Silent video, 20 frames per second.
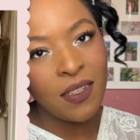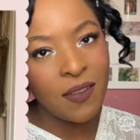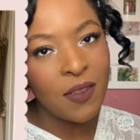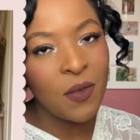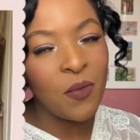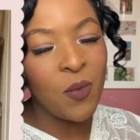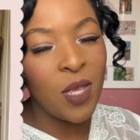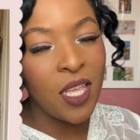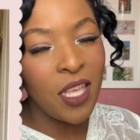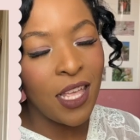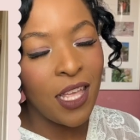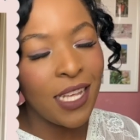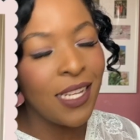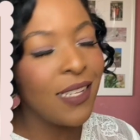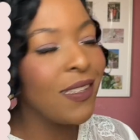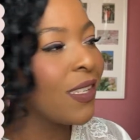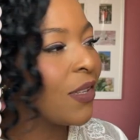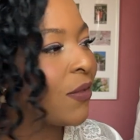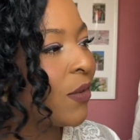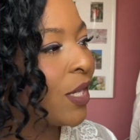of my
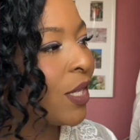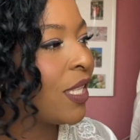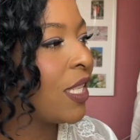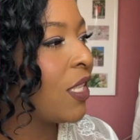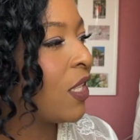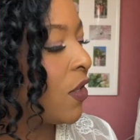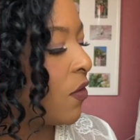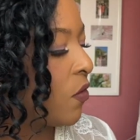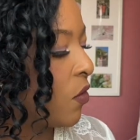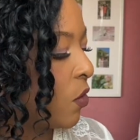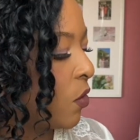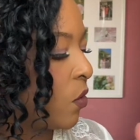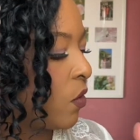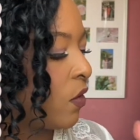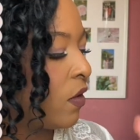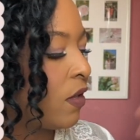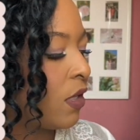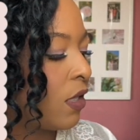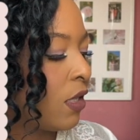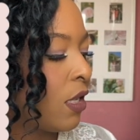height, I find it difficult
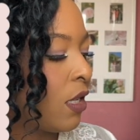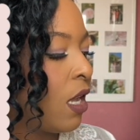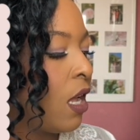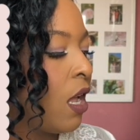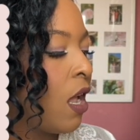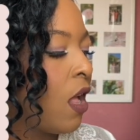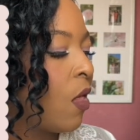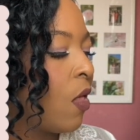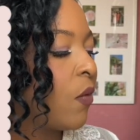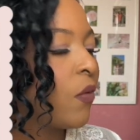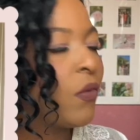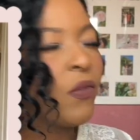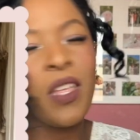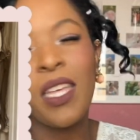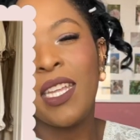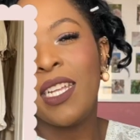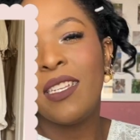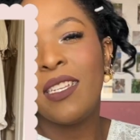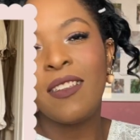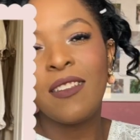to
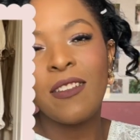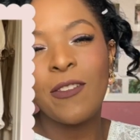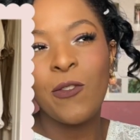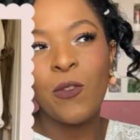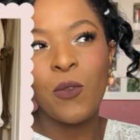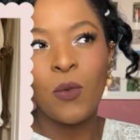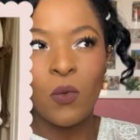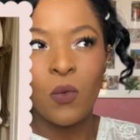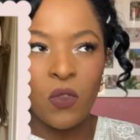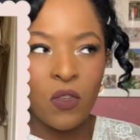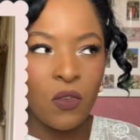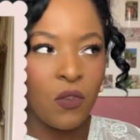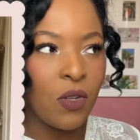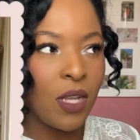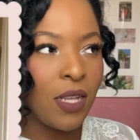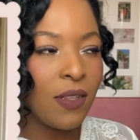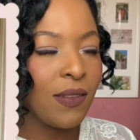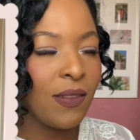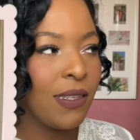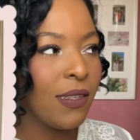find shorter
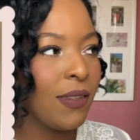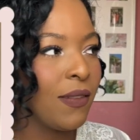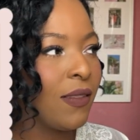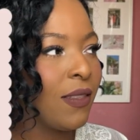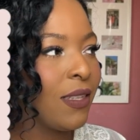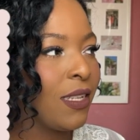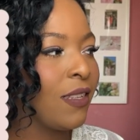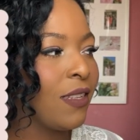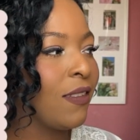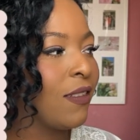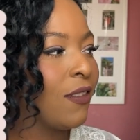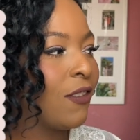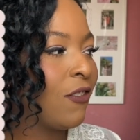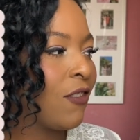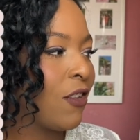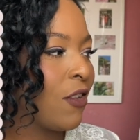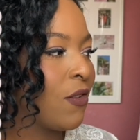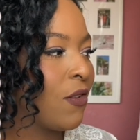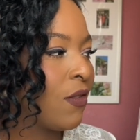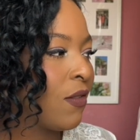dresses that
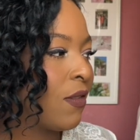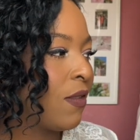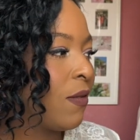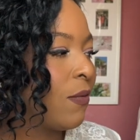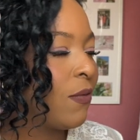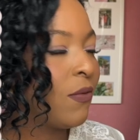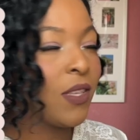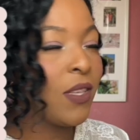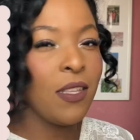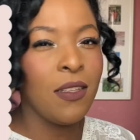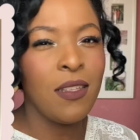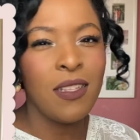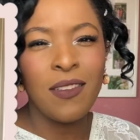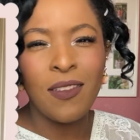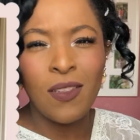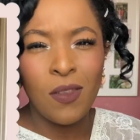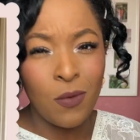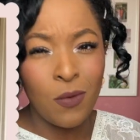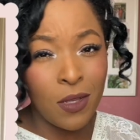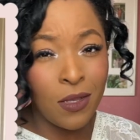don't feel
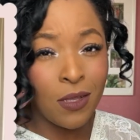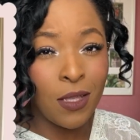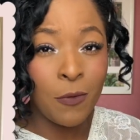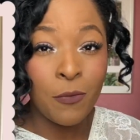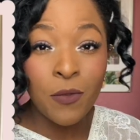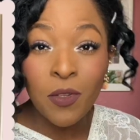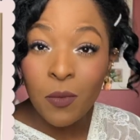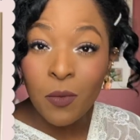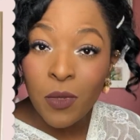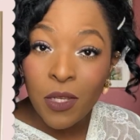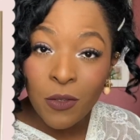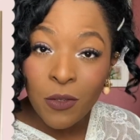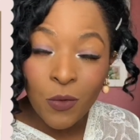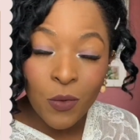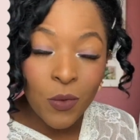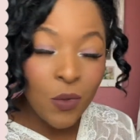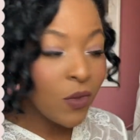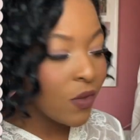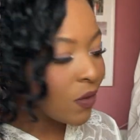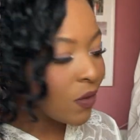too uncomfortably short